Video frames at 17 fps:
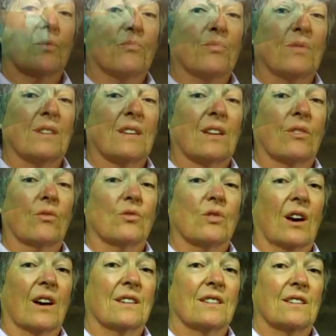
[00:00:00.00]
a pretty good
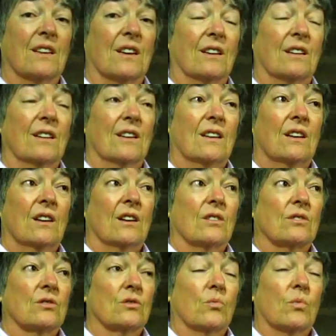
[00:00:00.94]
idea
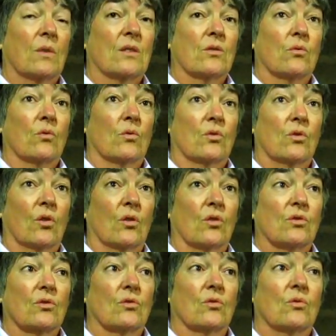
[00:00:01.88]
as to whether or
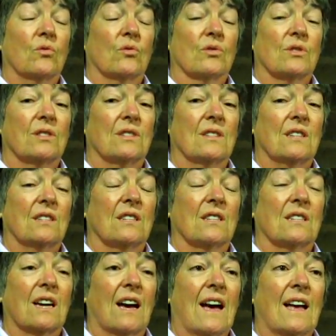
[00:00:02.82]
not the horse is
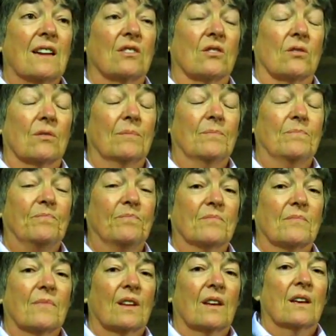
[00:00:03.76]
easy to handle.
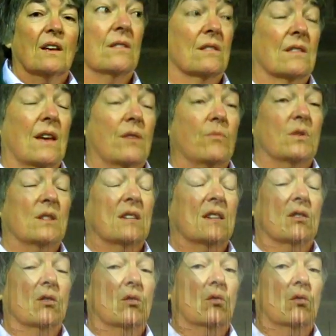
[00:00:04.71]
Then we see the